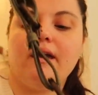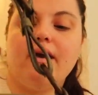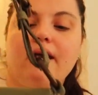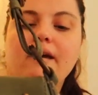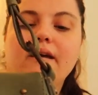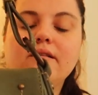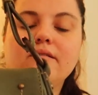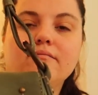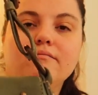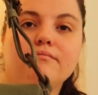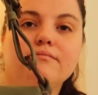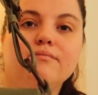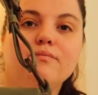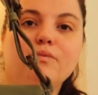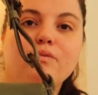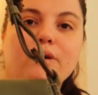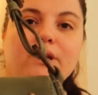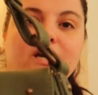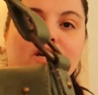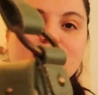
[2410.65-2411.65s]
And
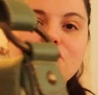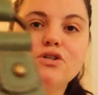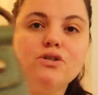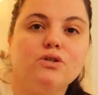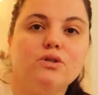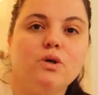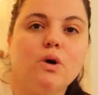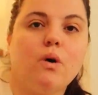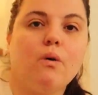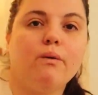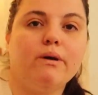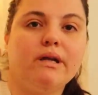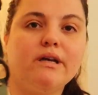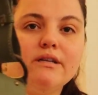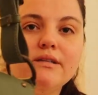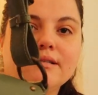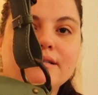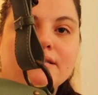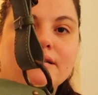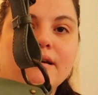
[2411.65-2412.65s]
when I just saw it, I
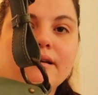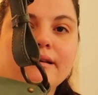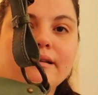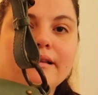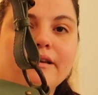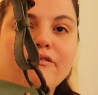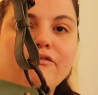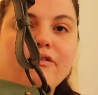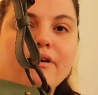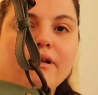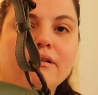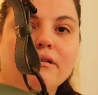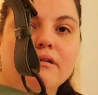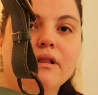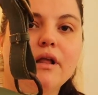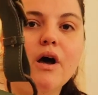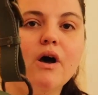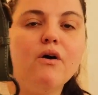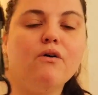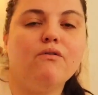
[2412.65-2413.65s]
suddenly fell in
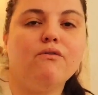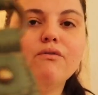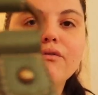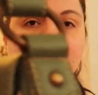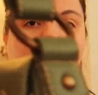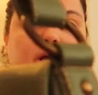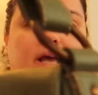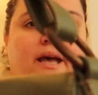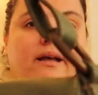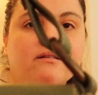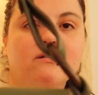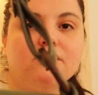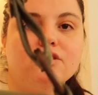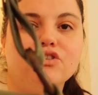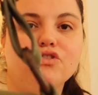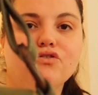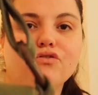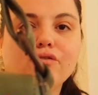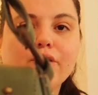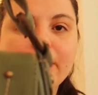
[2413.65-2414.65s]
love. Look at this
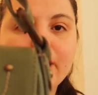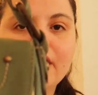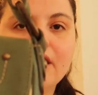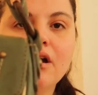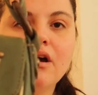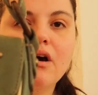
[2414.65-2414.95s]
green